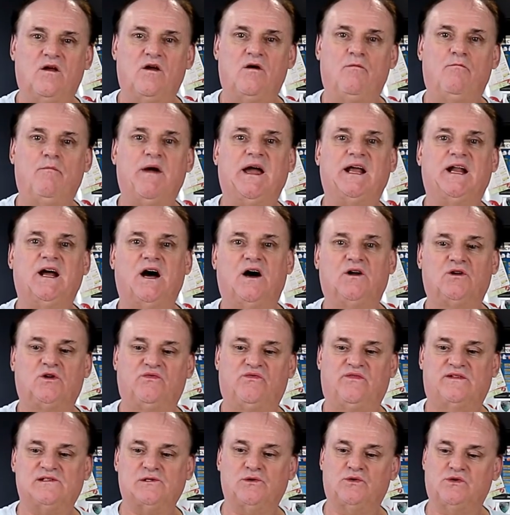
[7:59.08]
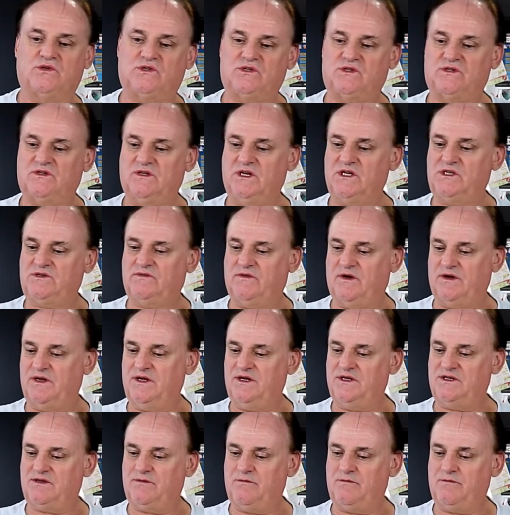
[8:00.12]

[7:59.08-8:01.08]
made out of fruits. This one is